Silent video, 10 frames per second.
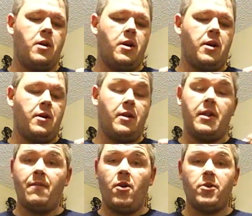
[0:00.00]
And
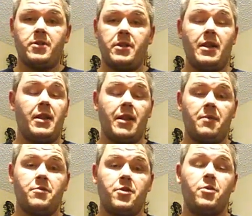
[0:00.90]
they've all said they like
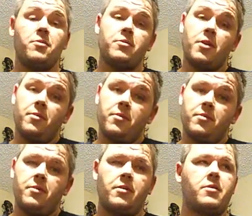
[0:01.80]
them too. So
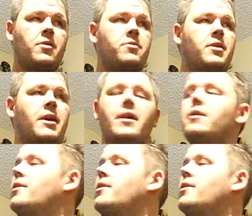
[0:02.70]
there's that.